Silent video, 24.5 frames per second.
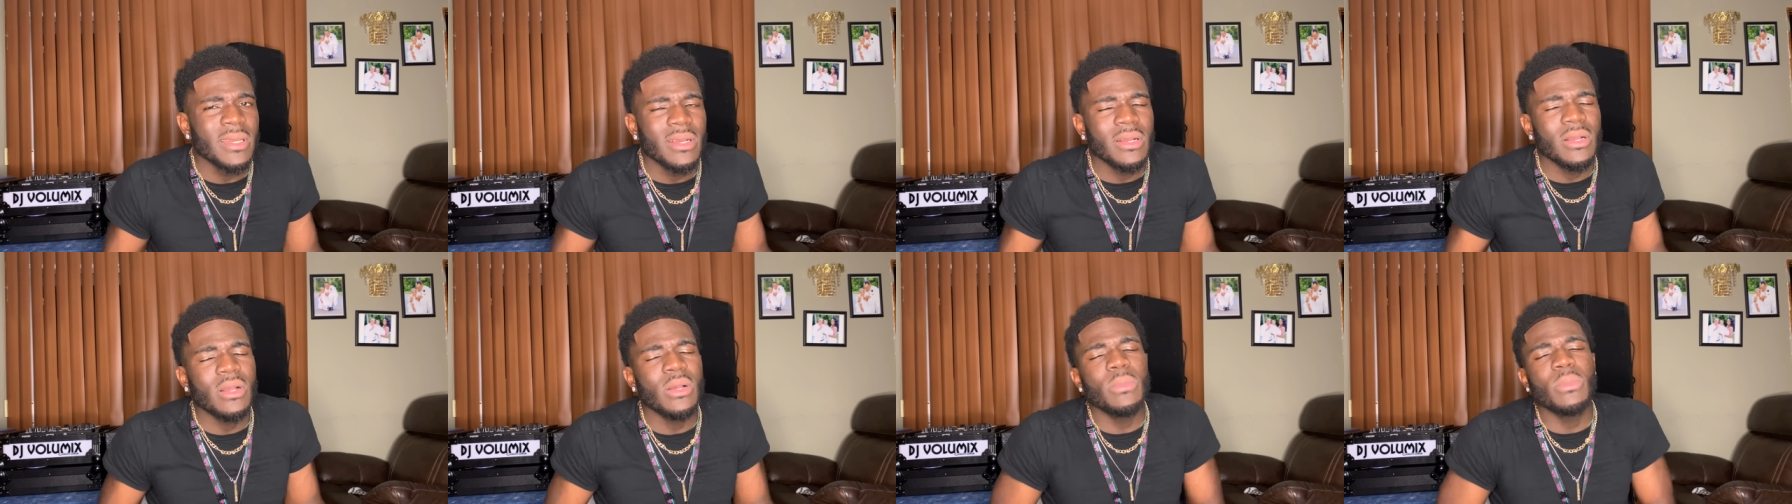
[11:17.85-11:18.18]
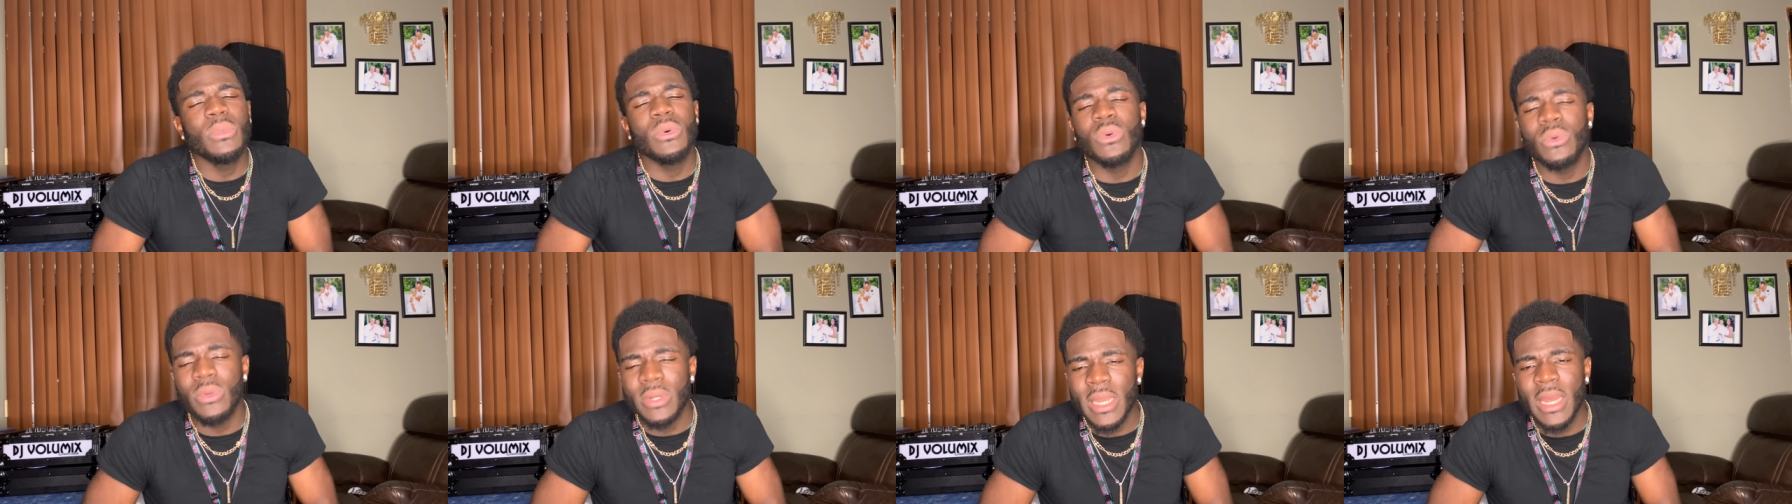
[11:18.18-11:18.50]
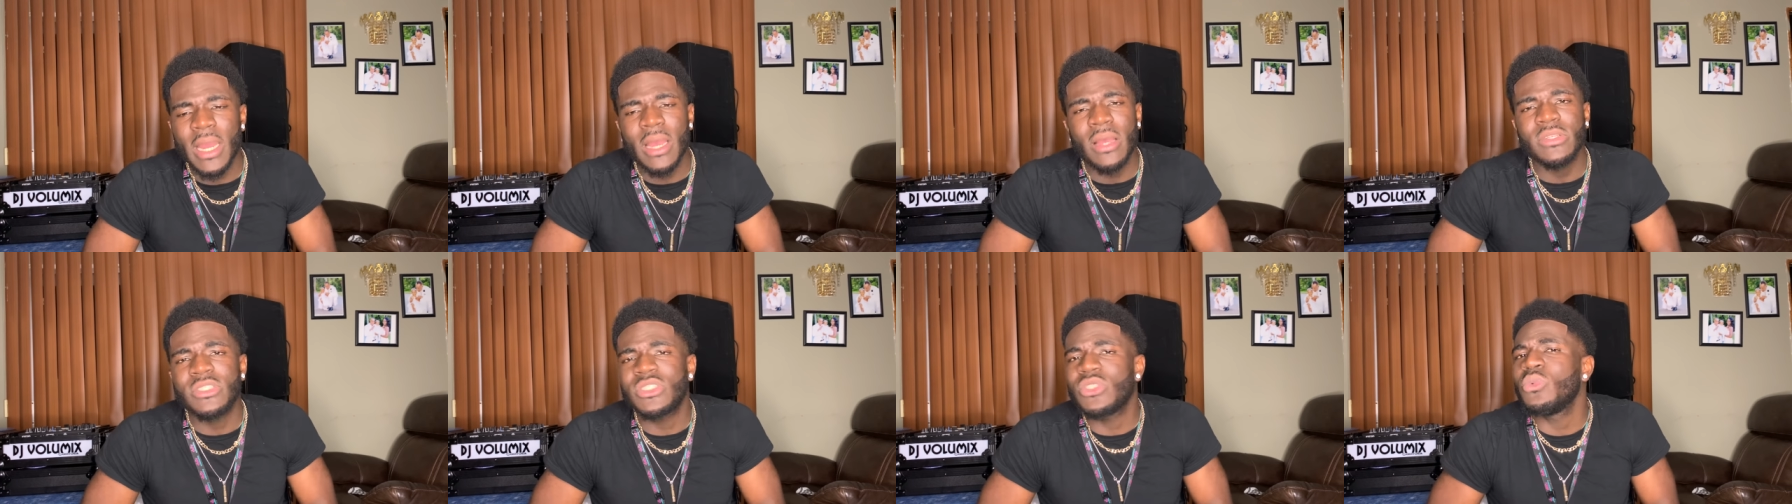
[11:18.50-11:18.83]
Come on
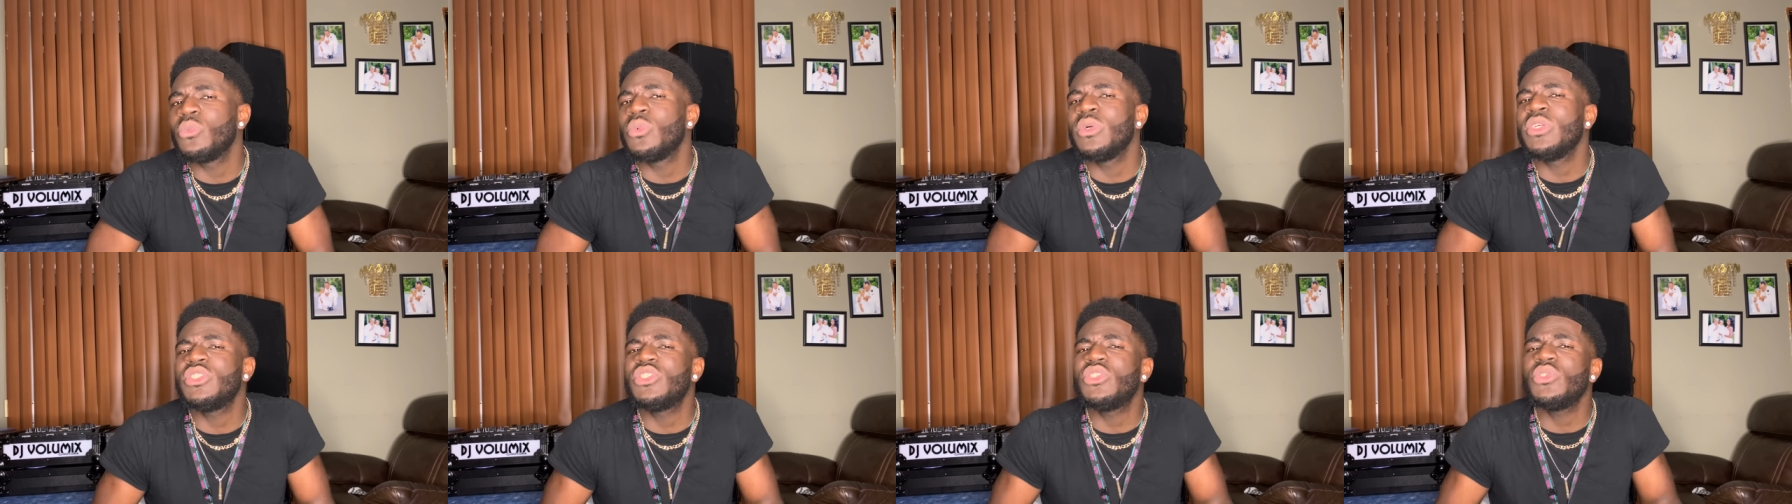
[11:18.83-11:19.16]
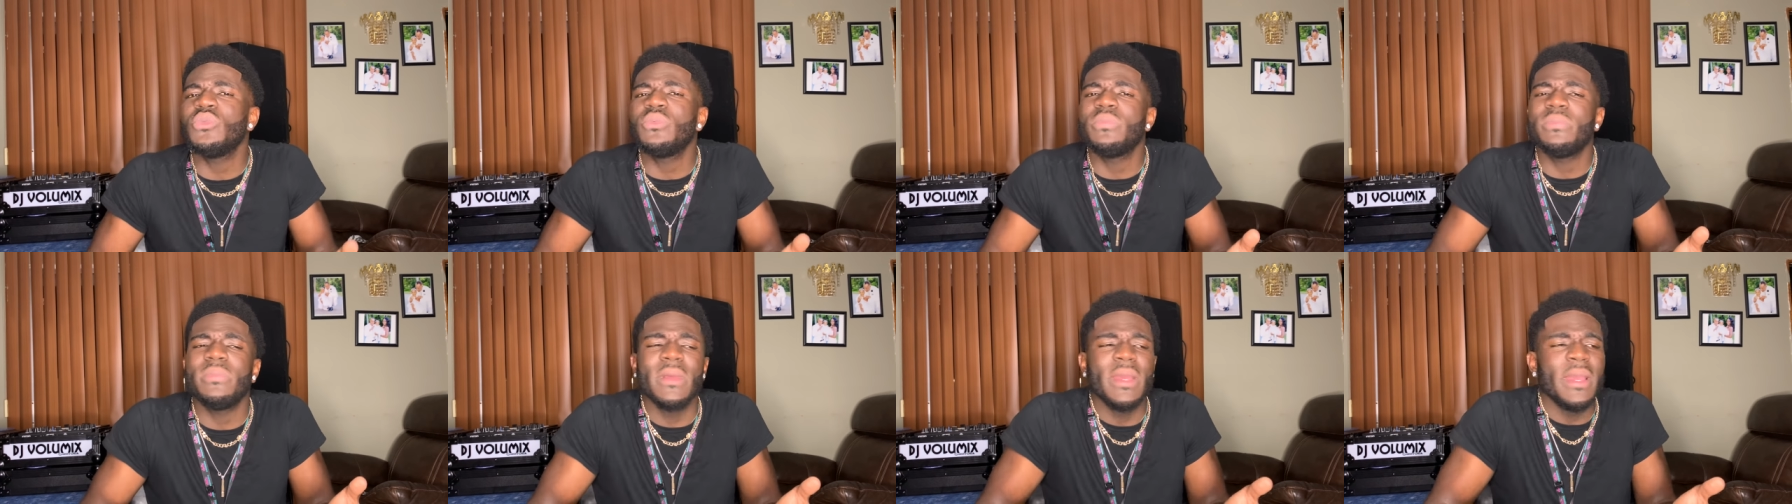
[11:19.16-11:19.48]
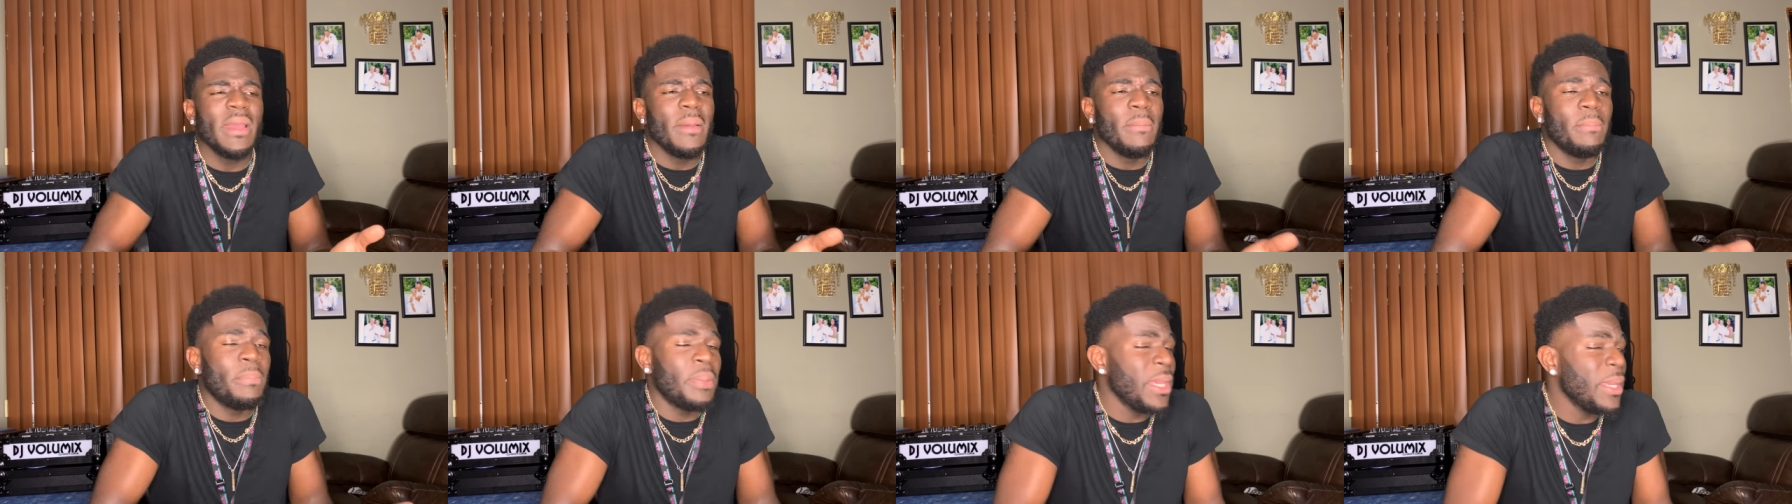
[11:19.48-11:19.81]
now. So once you
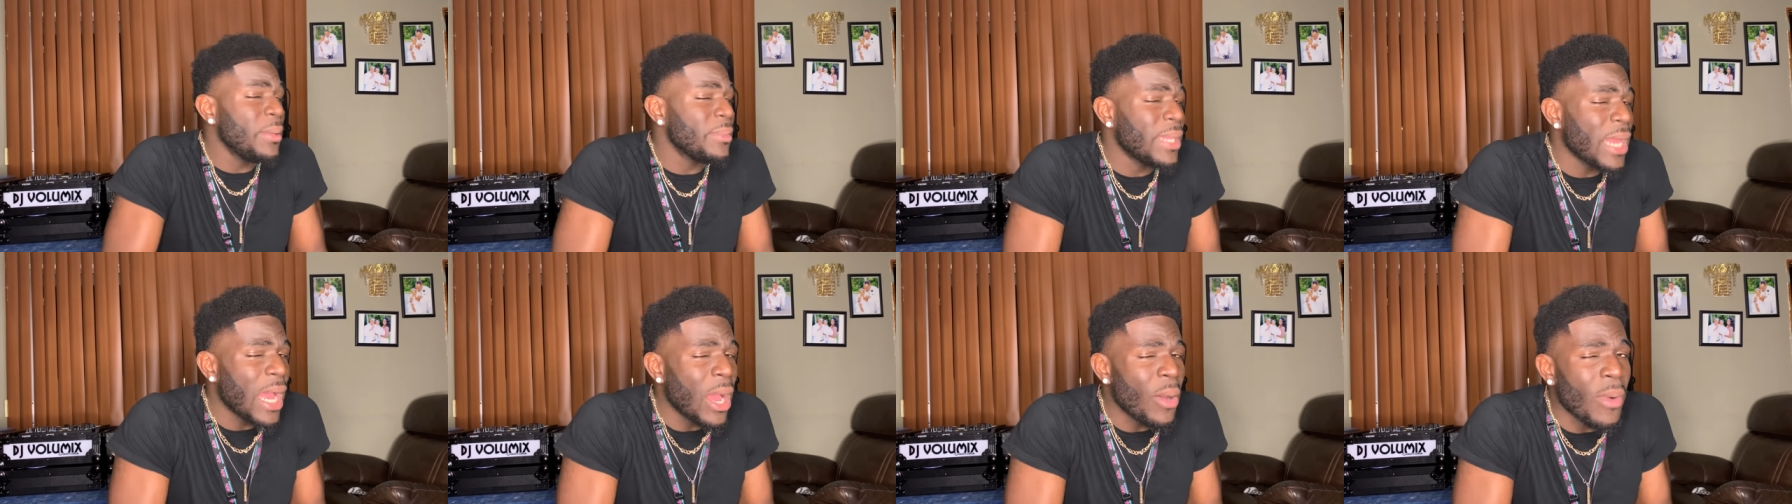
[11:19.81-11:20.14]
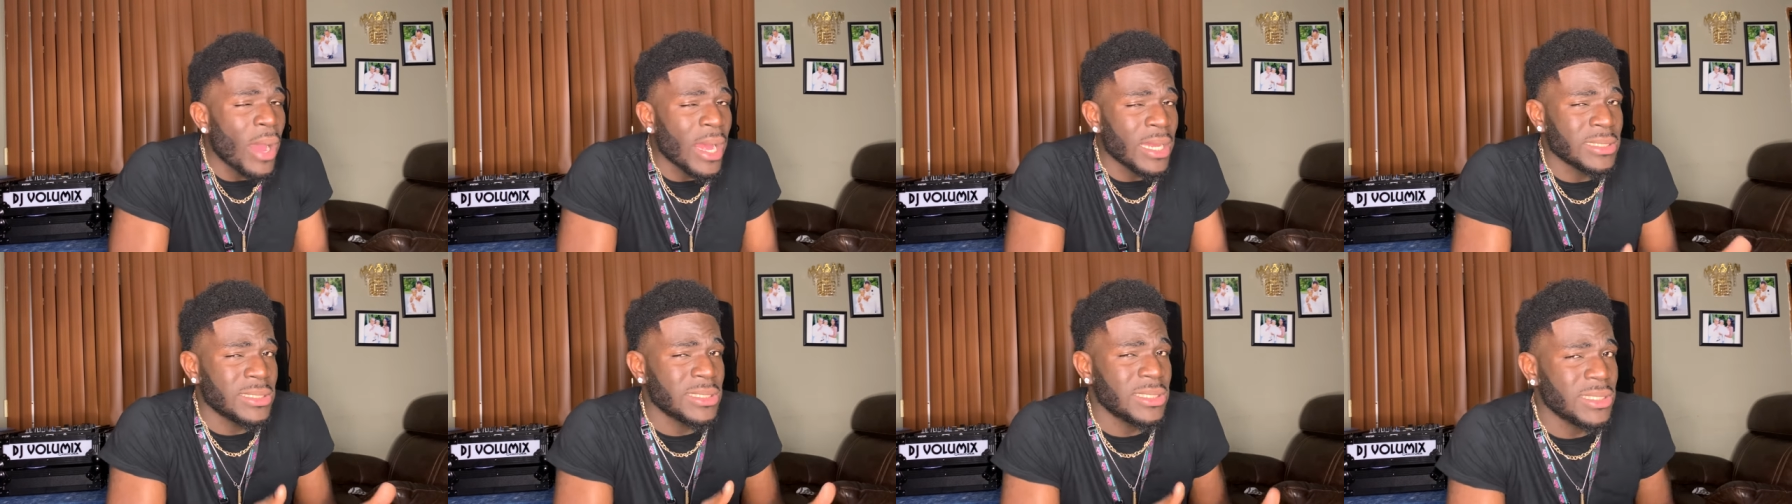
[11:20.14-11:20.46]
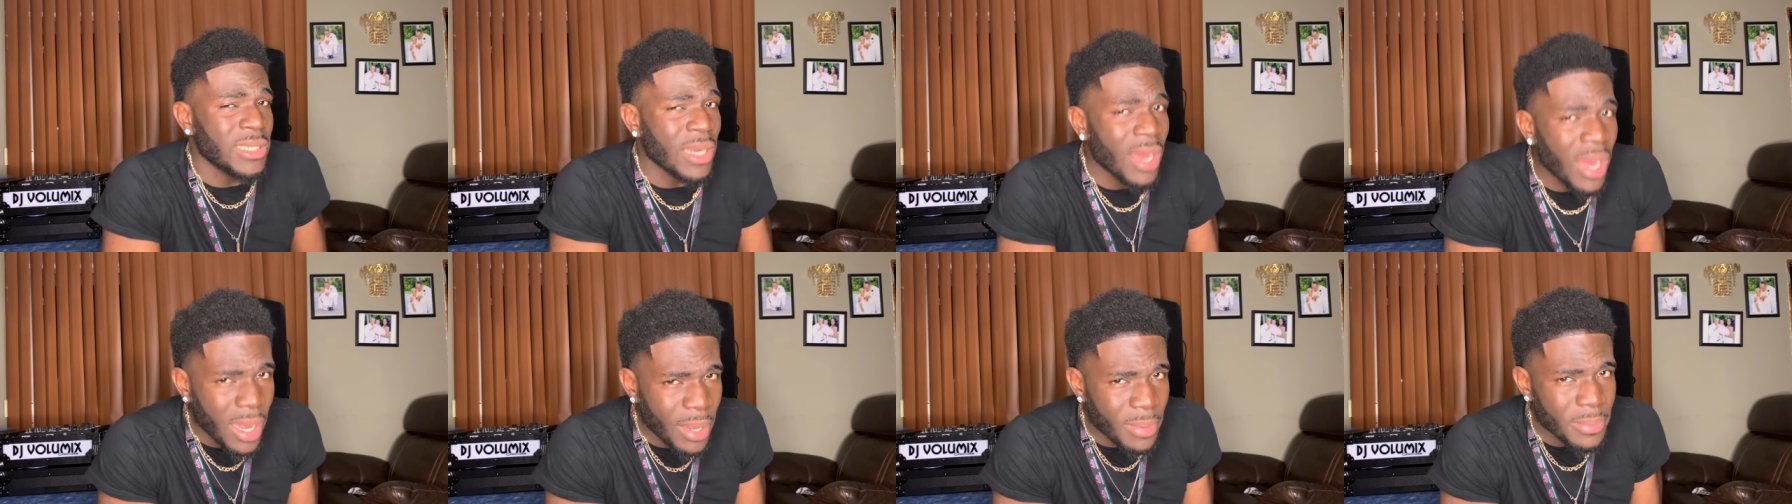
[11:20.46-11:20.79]
peeked how I
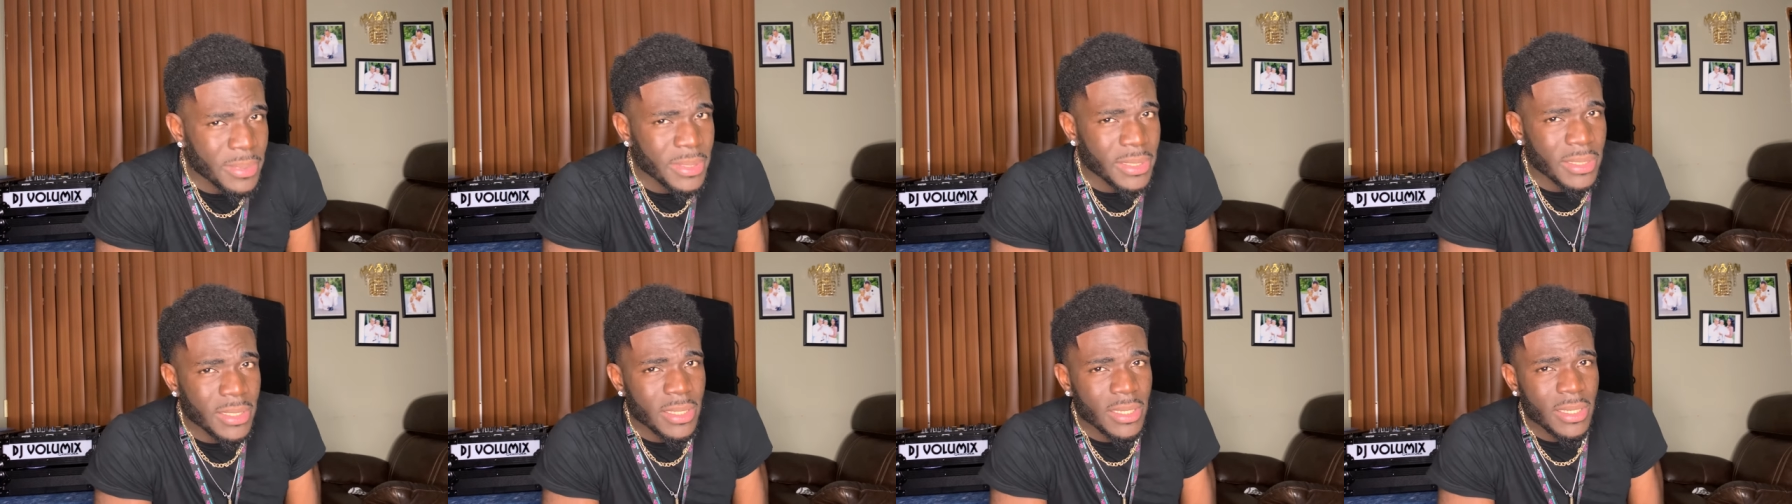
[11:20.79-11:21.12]
stopped,